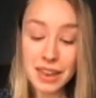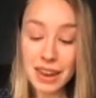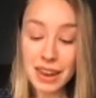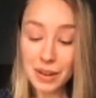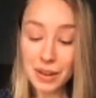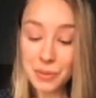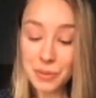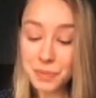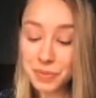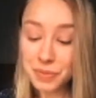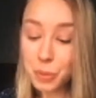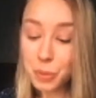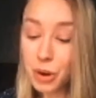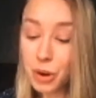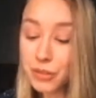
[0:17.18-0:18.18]
Now,
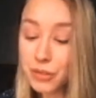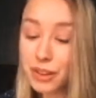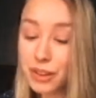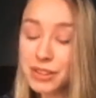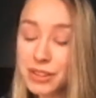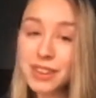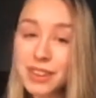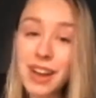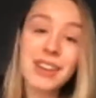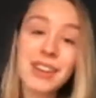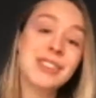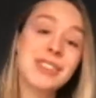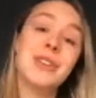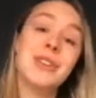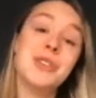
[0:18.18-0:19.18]
what if I was to
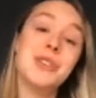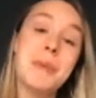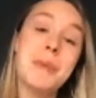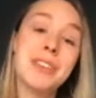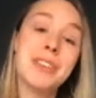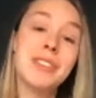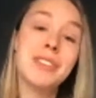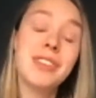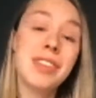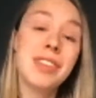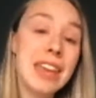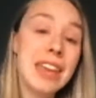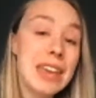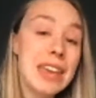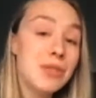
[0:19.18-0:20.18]
ask you to imagine
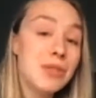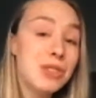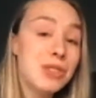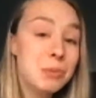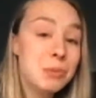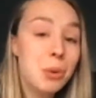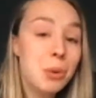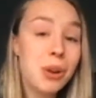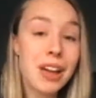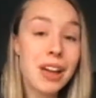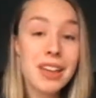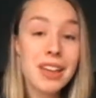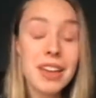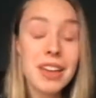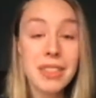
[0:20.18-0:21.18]
something even
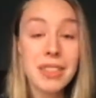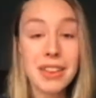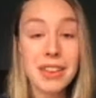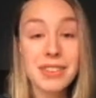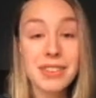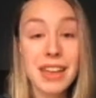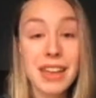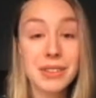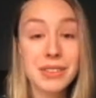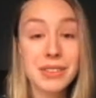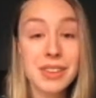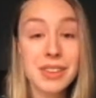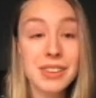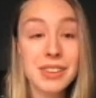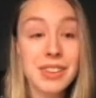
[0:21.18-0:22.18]
smaller than
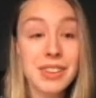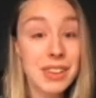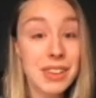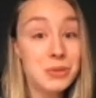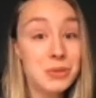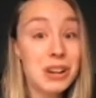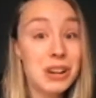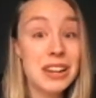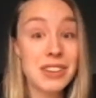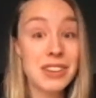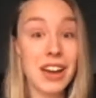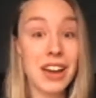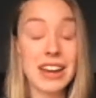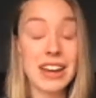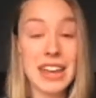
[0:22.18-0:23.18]
cells, something really
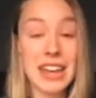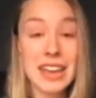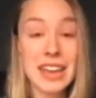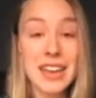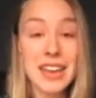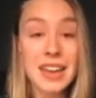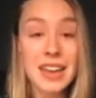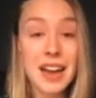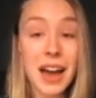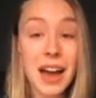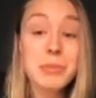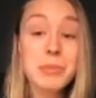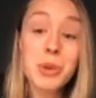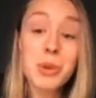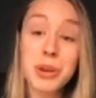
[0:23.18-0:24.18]
tiny?
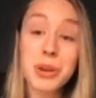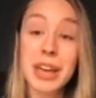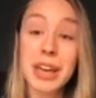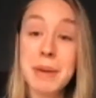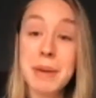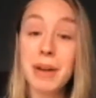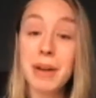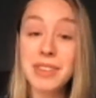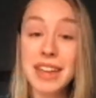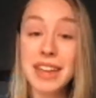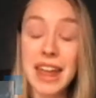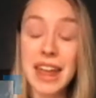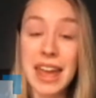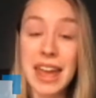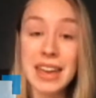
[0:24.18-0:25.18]
I'm talking about
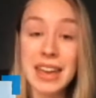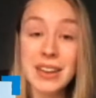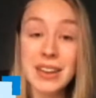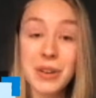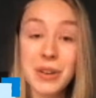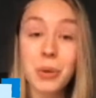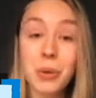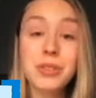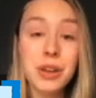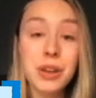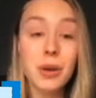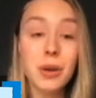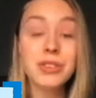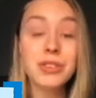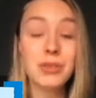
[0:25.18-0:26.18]
DNA, or
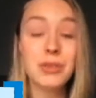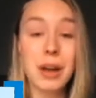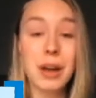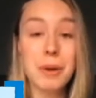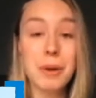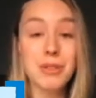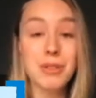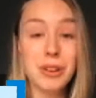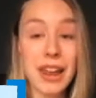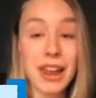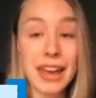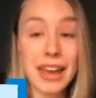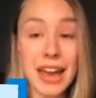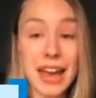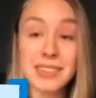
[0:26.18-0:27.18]

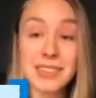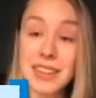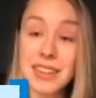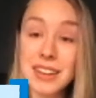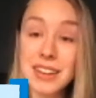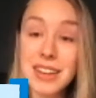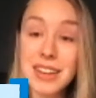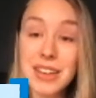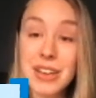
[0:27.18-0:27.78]
deoxyribonucleic acid.